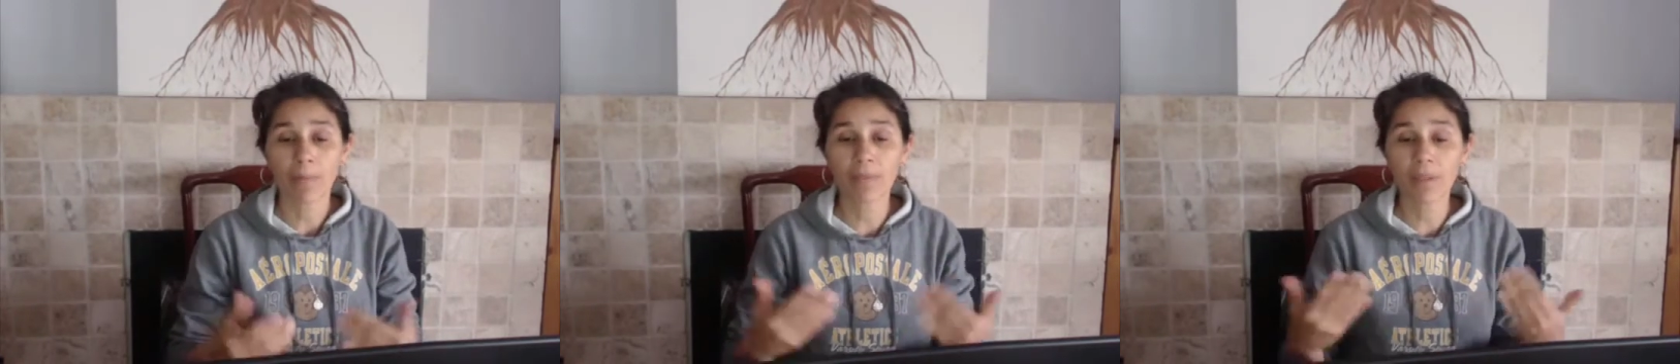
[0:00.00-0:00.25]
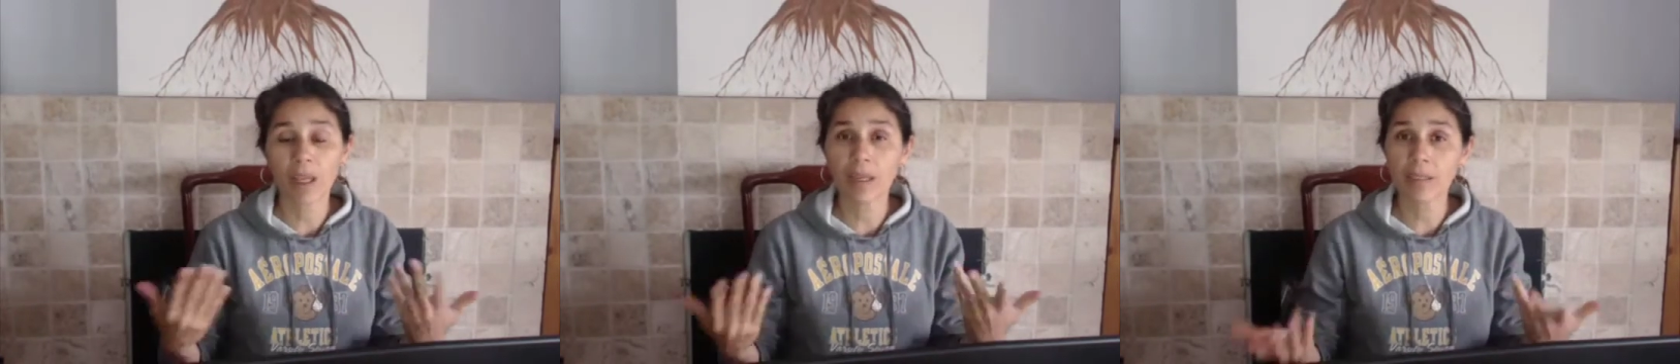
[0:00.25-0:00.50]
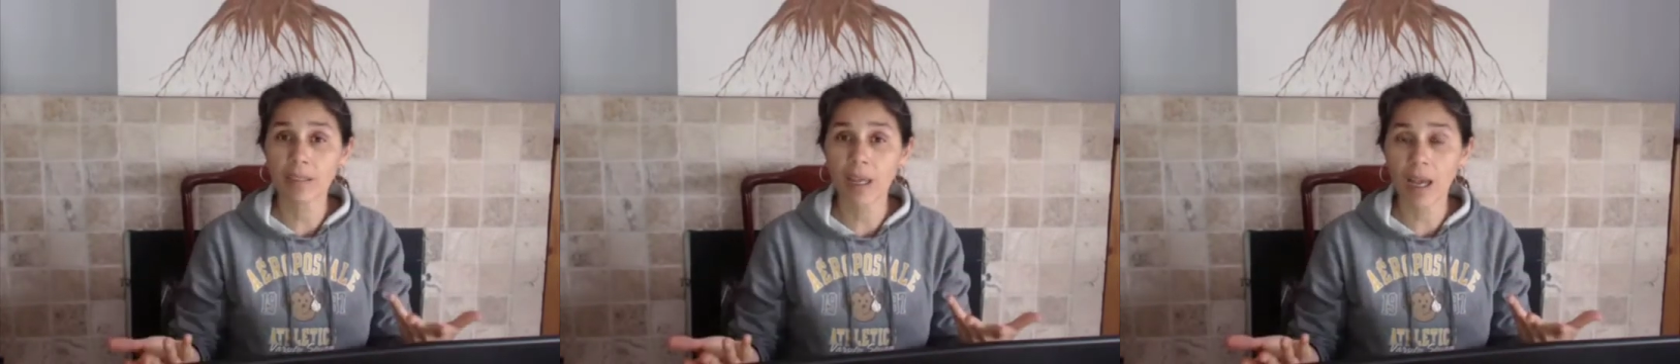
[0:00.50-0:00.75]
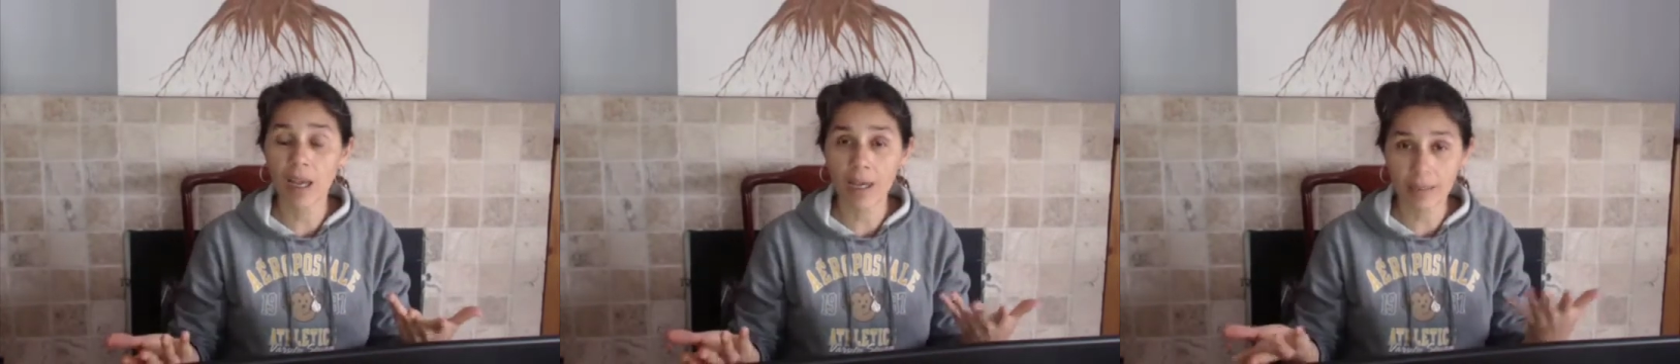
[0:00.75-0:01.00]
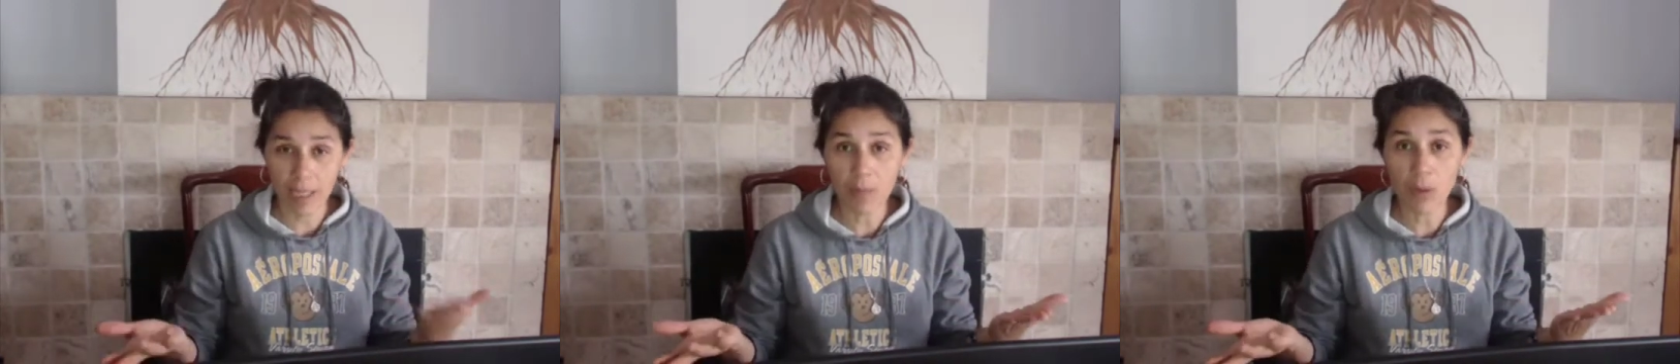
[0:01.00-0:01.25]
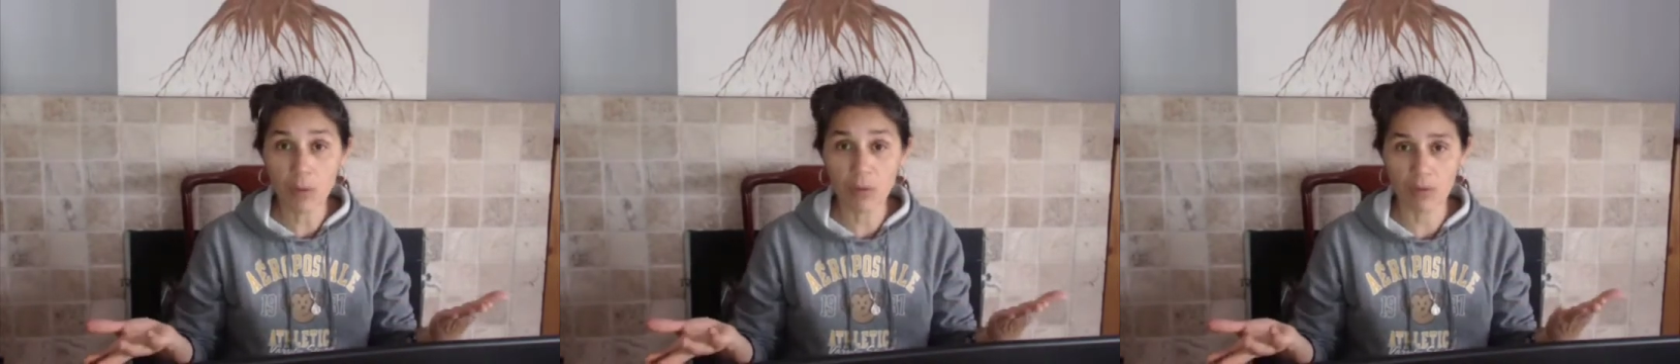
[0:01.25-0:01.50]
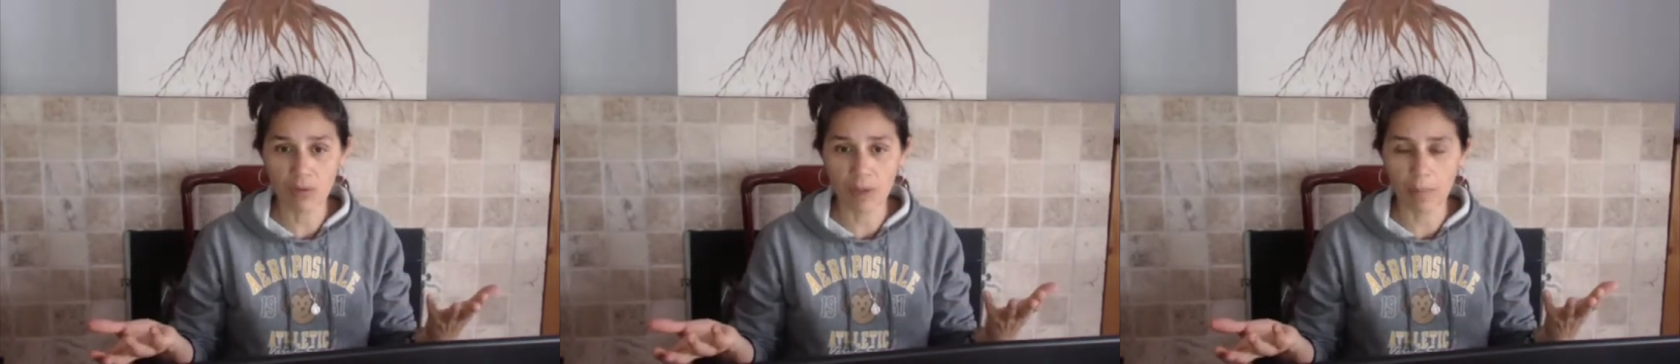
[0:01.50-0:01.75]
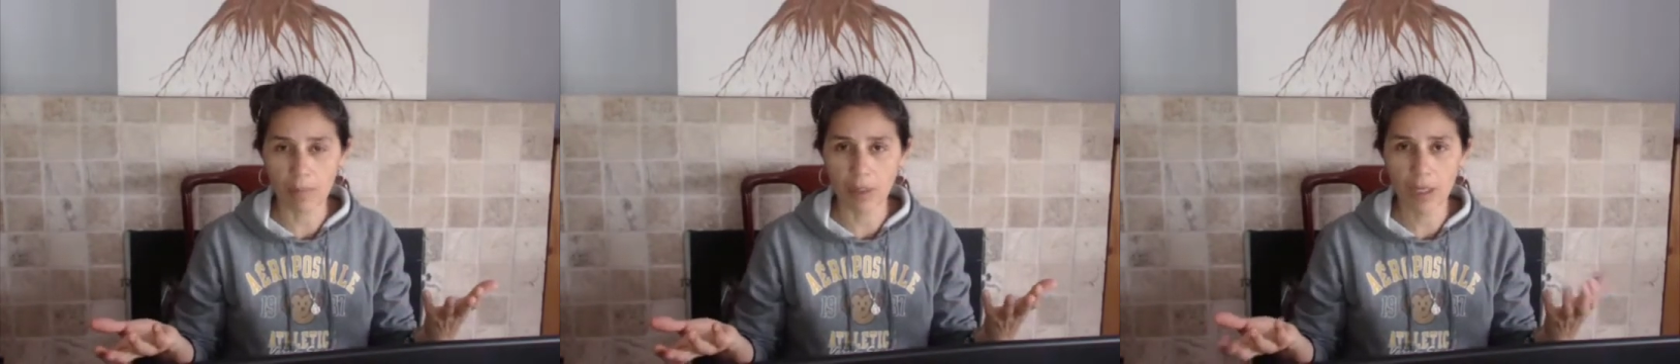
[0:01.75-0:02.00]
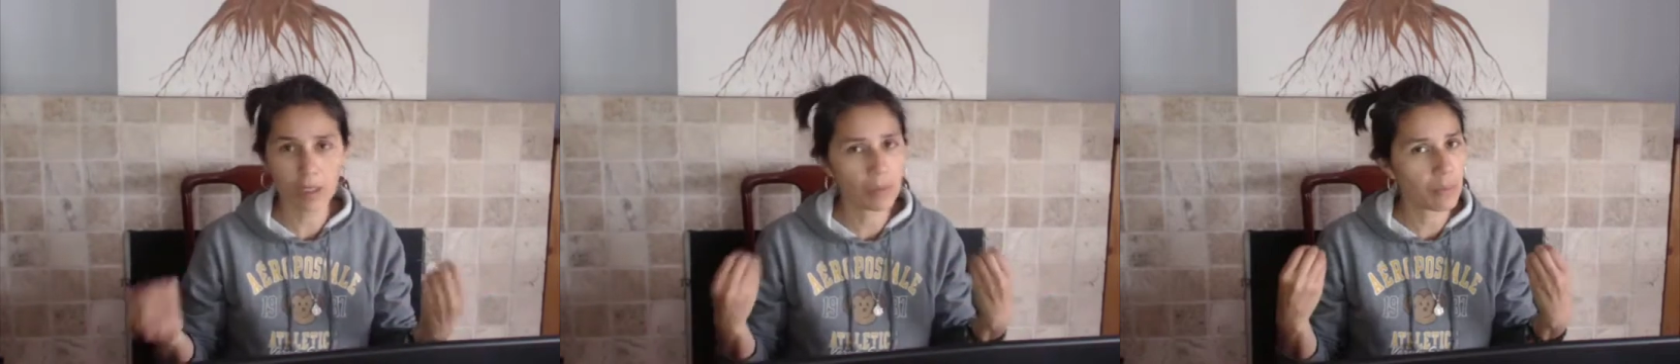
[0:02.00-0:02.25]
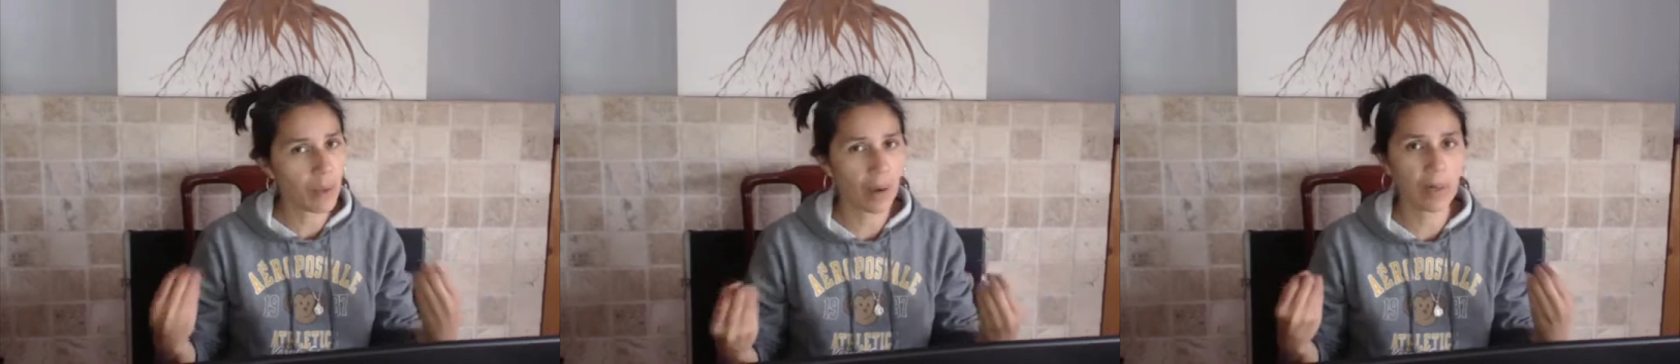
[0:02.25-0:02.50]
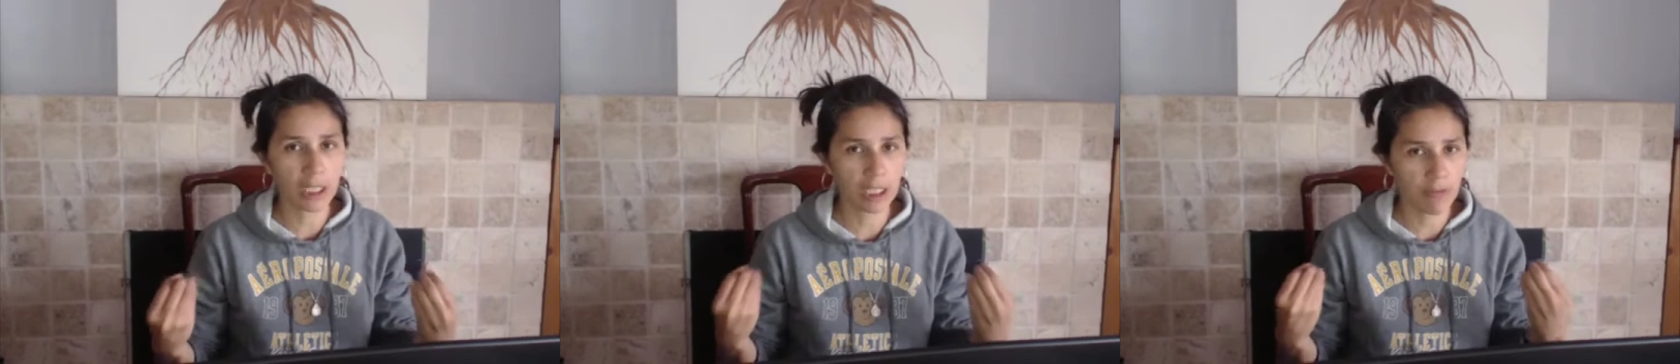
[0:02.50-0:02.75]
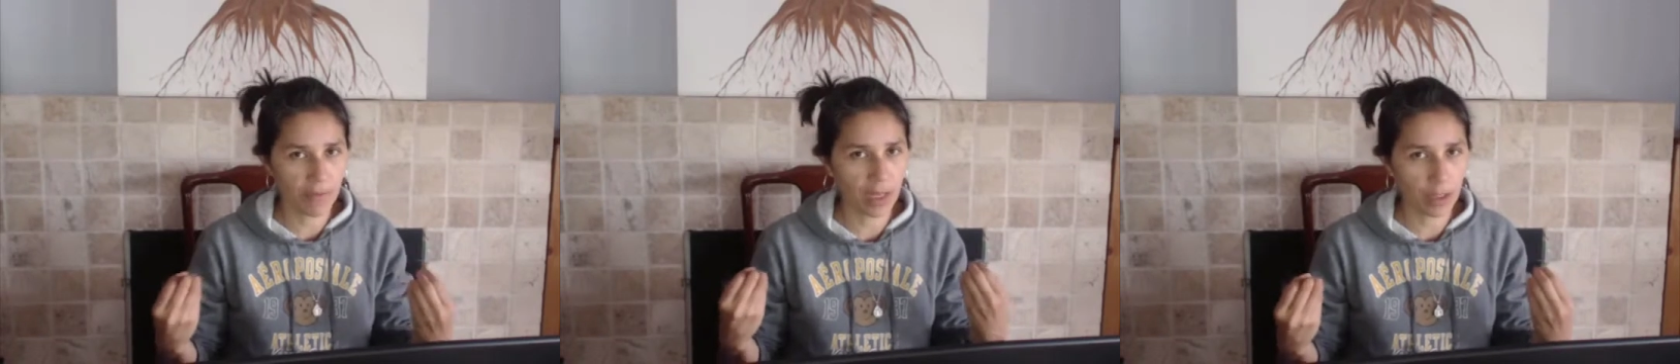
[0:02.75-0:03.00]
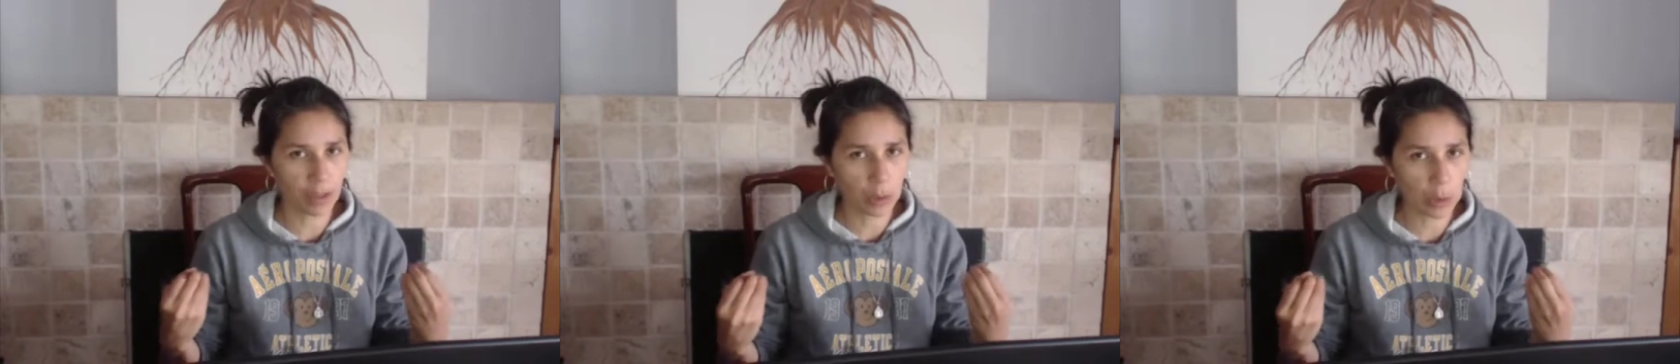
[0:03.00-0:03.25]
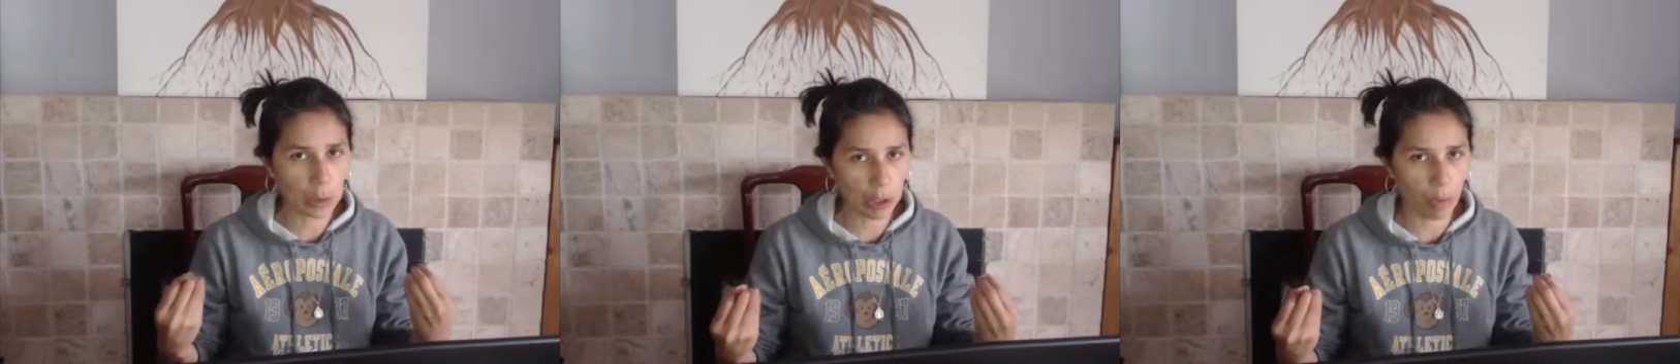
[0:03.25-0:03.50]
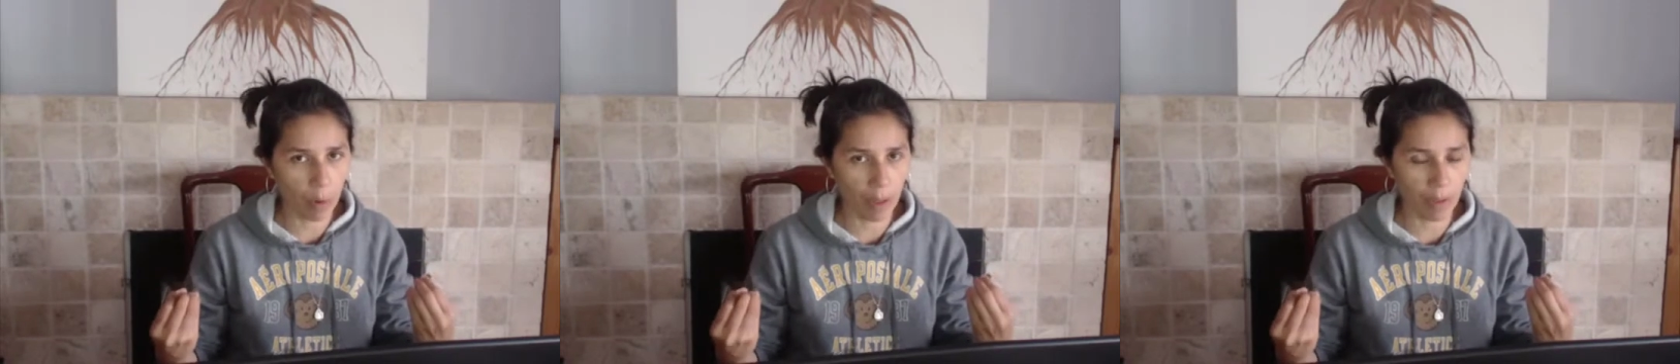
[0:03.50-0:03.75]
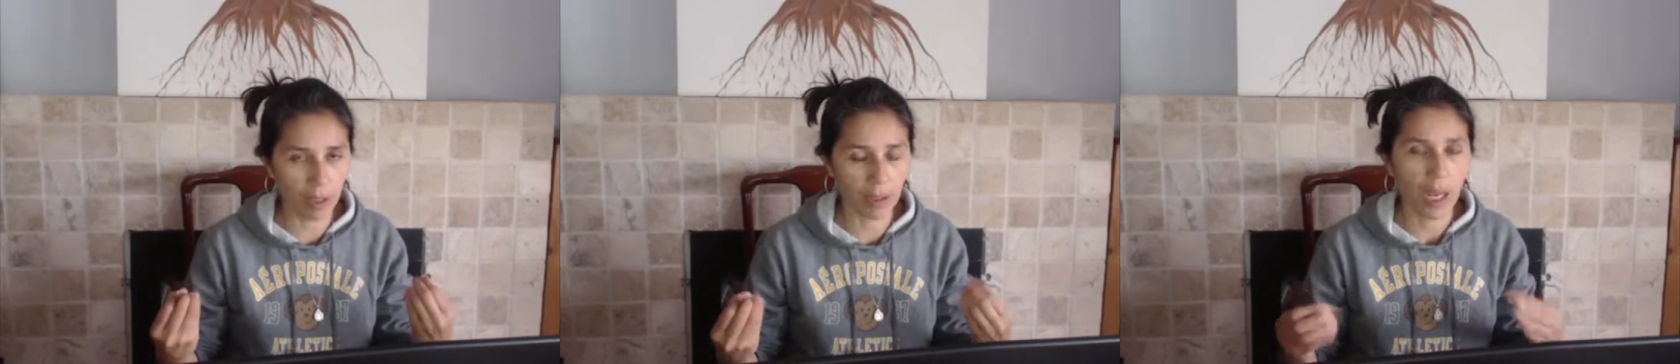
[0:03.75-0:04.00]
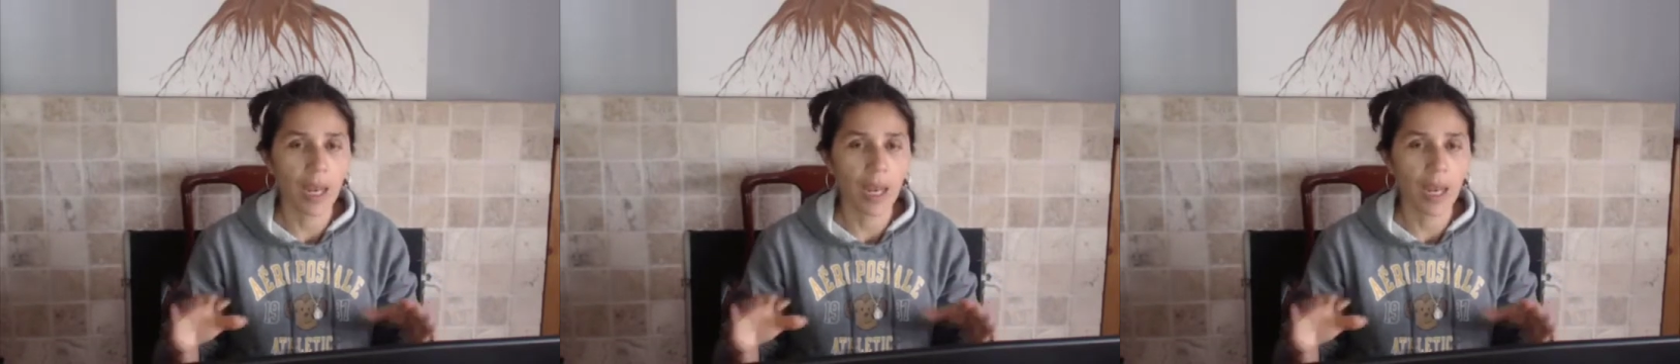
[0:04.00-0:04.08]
the immune system is very difficult to deal with it.